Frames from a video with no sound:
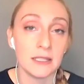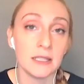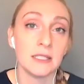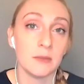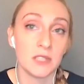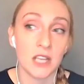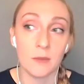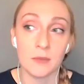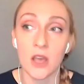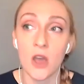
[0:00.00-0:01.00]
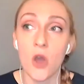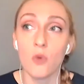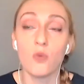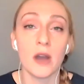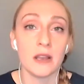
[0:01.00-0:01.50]
and symptoms,
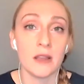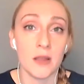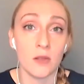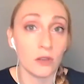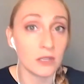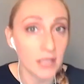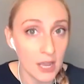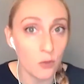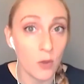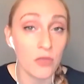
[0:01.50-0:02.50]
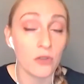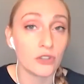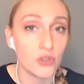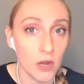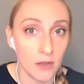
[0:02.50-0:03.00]
what it looks like when they're
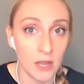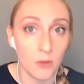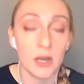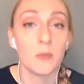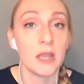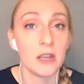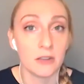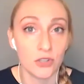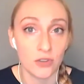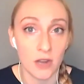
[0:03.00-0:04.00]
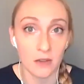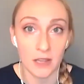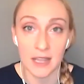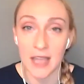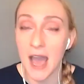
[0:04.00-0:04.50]
struggling, when a peer is
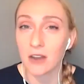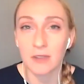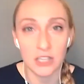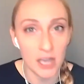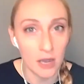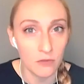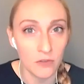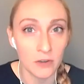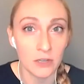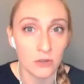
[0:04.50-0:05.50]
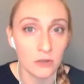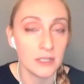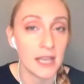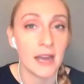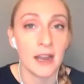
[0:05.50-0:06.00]
struggling, how to reach out for an
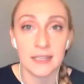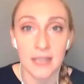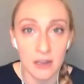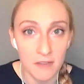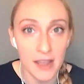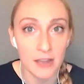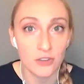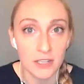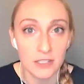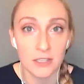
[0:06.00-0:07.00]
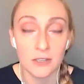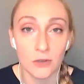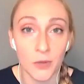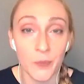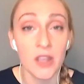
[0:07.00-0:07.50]
adult, how to identify a trusted
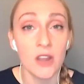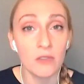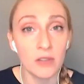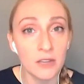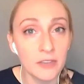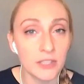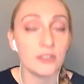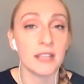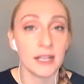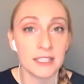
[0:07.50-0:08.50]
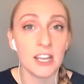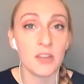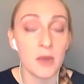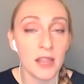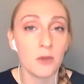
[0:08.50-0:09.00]
adult, really reduce that
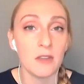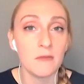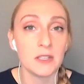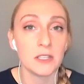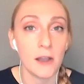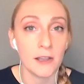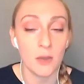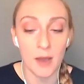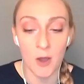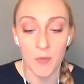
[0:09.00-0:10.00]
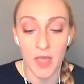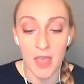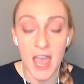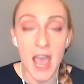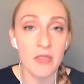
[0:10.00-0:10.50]
stigma like we've been talking about.
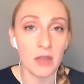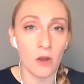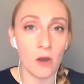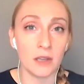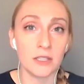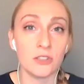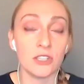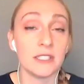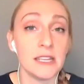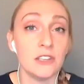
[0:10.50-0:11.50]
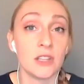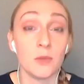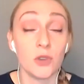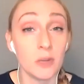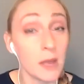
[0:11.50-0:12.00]
And then also just teach
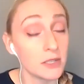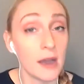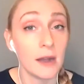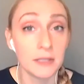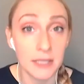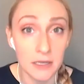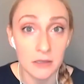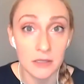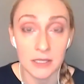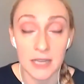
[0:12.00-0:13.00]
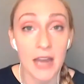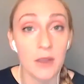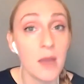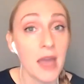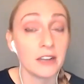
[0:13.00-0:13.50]
them good mental health skills and how
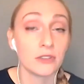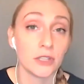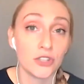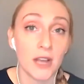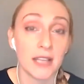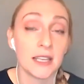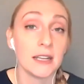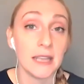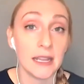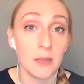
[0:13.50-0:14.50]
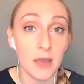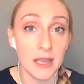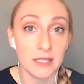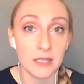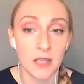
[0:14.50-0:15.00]
to manage their stress on a daily
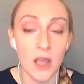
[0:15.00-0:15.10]
basis